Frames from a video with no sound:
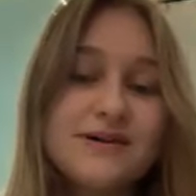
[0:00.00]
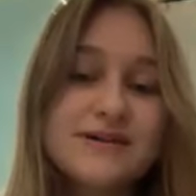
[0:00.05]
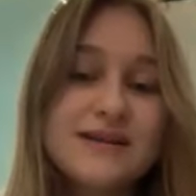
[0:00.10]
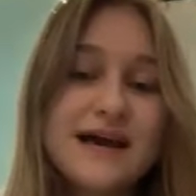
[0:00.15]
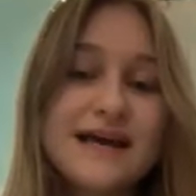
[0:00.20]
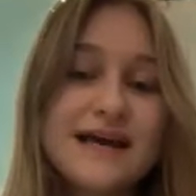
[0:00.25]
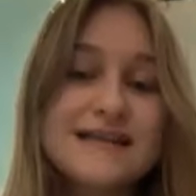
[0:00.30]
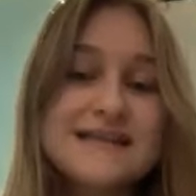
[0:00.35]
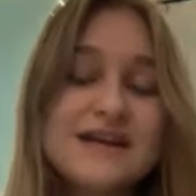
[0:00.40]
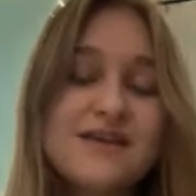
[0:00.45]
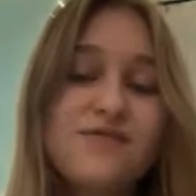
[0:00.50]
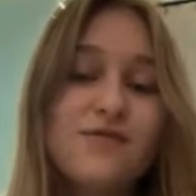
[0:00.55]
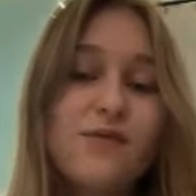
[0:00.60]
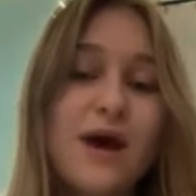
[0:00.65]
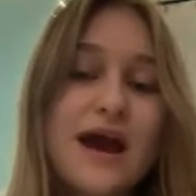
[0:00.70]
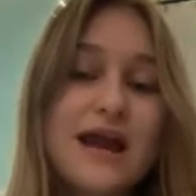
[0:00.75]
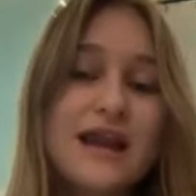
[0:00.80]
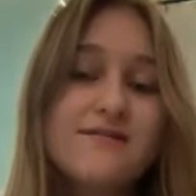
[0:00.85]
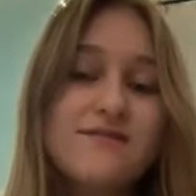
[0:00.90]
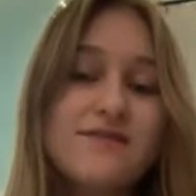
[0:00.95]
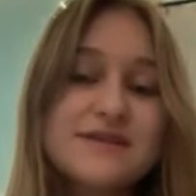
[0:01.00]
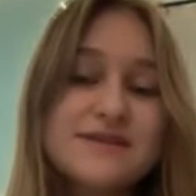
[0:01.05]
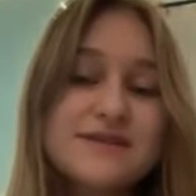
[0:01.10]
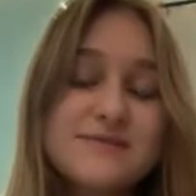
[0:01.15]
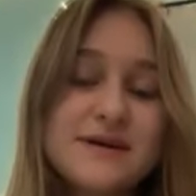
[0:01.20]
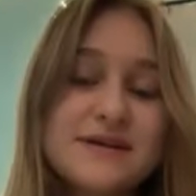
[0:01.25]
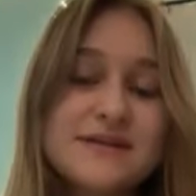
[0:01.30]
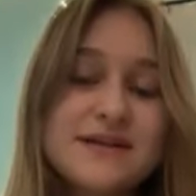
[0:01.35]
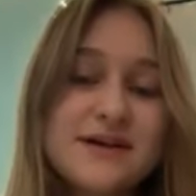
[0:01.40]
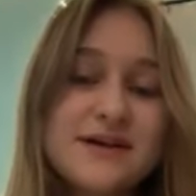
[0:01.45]
Like, instead of waiting for
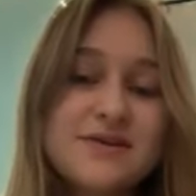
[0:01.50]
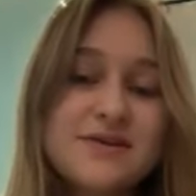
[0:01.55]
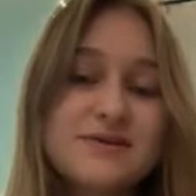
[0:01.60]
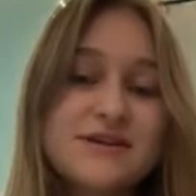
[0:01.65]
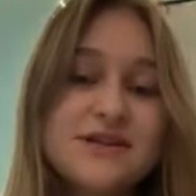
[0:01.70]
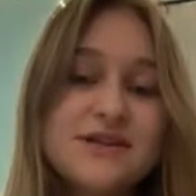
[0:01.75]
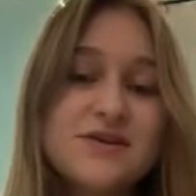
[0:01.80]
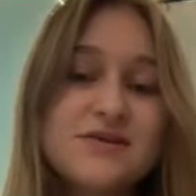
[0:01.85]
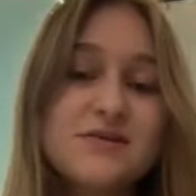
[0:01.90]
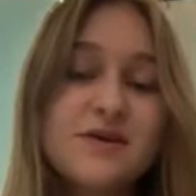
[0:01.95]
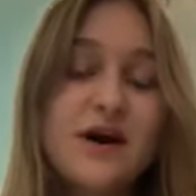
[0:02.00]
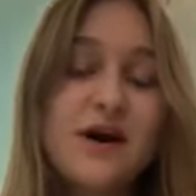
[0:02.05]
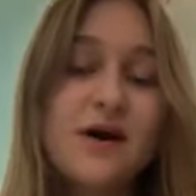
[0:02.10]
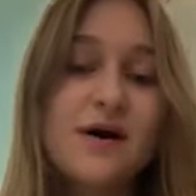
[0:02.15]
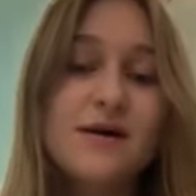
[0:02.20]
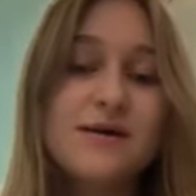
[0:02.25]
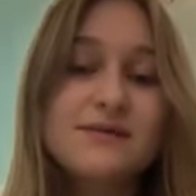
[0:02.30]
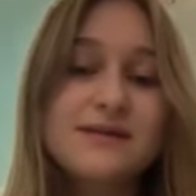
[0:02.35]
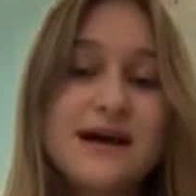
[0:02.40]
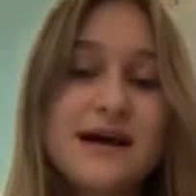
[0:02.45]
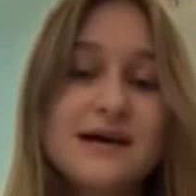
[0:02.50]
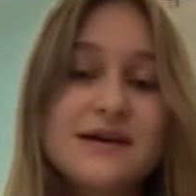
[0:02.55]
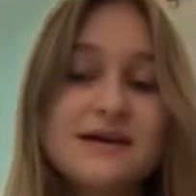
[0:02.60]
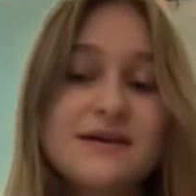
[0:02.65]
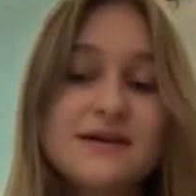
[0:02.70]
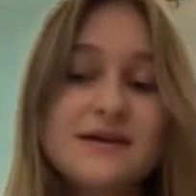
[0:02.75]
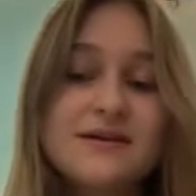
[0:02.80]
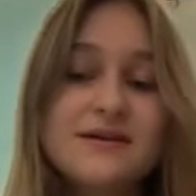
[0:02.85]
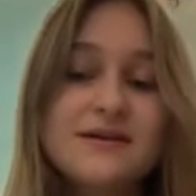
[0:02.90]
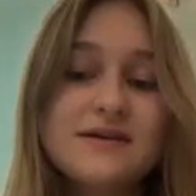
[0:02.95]
somebody to tell you what to do, go, like,
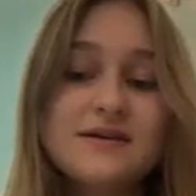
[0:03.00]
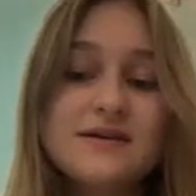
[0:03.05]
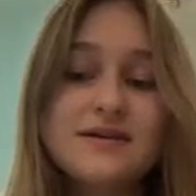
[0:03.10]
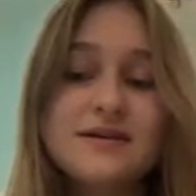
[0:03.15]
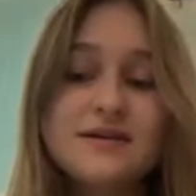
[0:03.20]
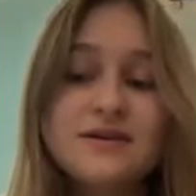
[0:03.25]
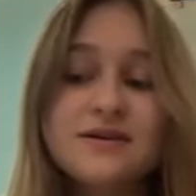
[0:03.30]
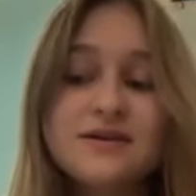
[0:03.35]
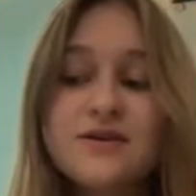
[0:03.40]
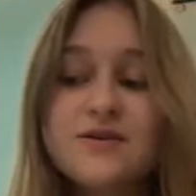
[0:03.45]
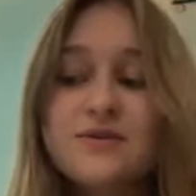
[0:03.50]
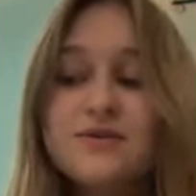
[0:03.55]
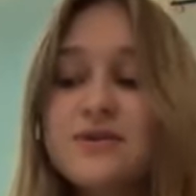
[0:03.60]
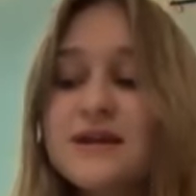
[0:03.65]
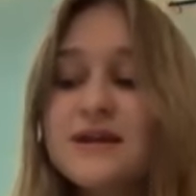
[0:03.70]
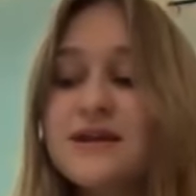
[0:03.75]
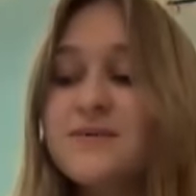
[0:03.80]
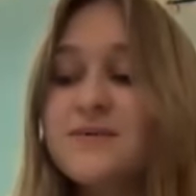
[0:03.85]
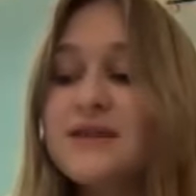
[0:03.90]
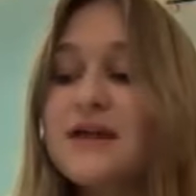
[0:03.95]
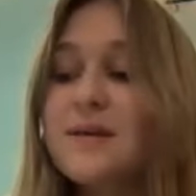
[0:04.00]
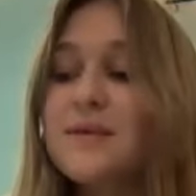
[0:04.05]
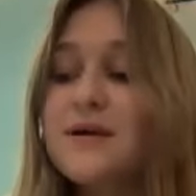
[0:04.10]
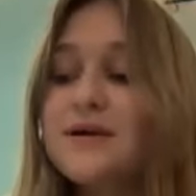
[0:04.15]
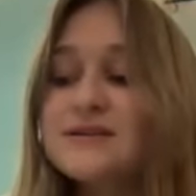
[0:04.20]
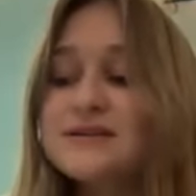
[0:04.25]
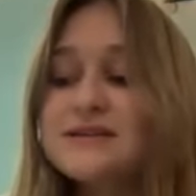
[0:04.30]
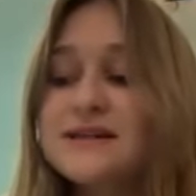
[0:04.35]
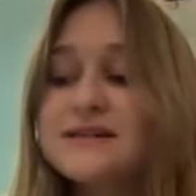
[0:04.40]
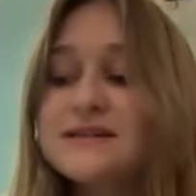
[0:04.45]
you need to be that
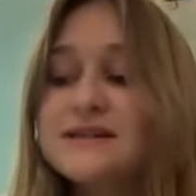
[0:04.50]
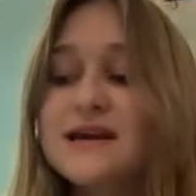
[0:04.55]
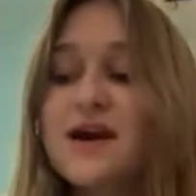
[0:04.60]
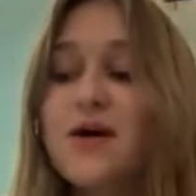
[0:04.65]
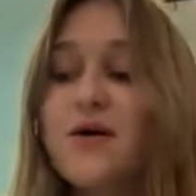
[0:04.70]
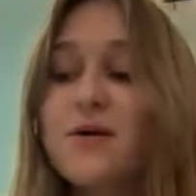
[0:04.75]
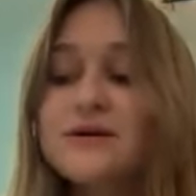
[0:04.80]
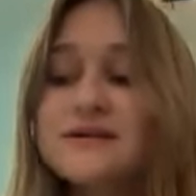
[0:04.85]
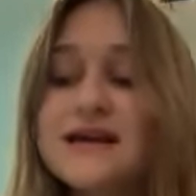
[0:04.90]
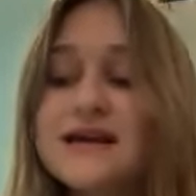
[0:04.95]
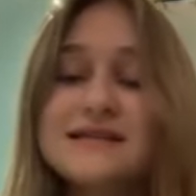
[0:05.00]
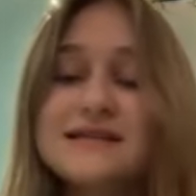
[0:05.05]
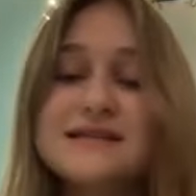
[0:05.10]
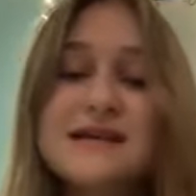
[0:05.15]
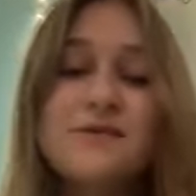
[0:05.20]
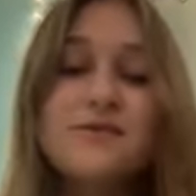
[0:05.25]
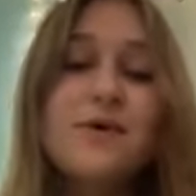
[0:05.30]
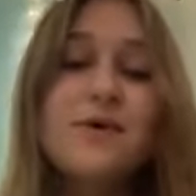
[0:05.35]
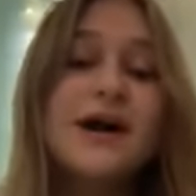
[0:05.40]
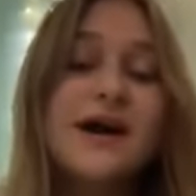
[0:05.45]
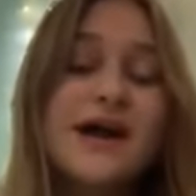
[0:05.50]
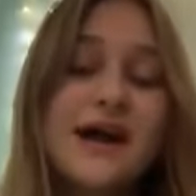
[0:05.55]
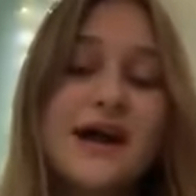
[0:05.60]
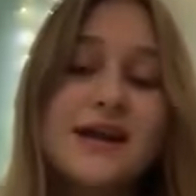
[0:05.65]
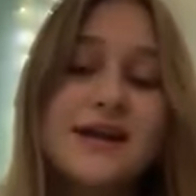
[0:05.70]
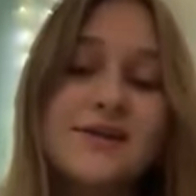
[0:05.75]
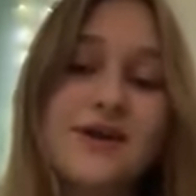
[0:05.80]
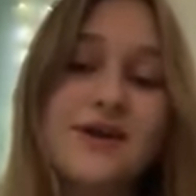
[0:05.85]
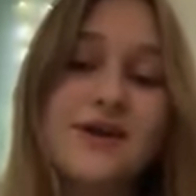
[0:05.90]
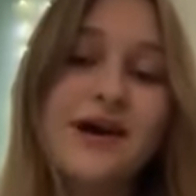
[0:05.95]
person that's like always asking, what can I
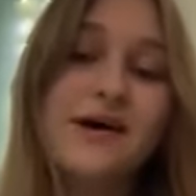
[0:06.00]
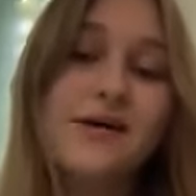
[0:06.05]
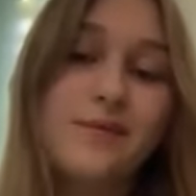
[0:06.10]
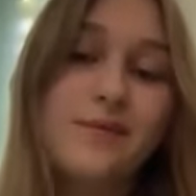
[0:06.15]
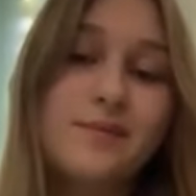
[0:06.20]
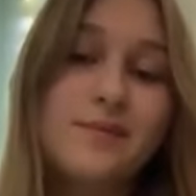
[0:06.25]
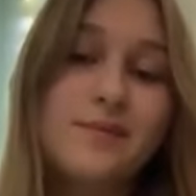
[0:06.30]
do to help?